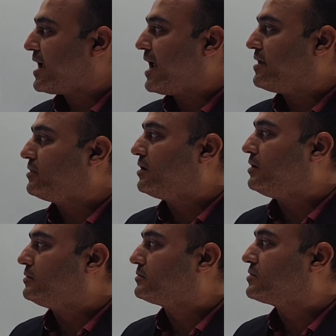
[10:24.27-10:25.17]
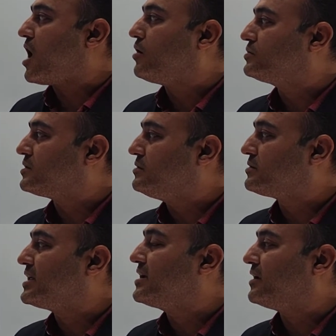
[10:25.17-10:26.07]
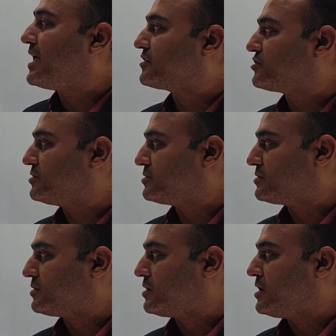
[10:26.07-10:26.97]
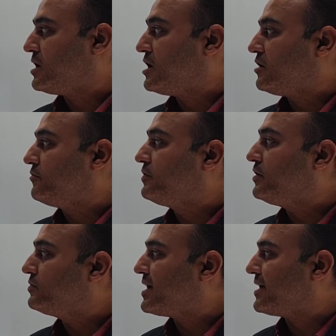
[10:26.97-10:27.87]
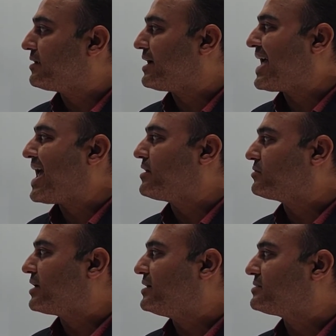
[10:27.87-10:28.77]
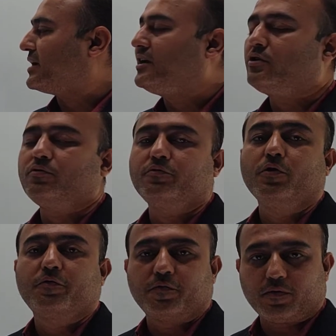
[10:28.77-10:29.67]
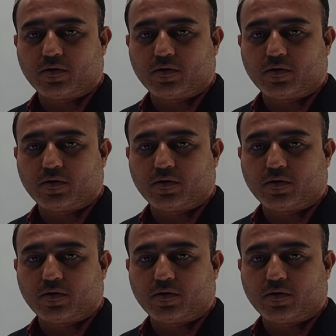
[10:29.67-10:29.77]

and the thousand recollections weave their air threads into woof.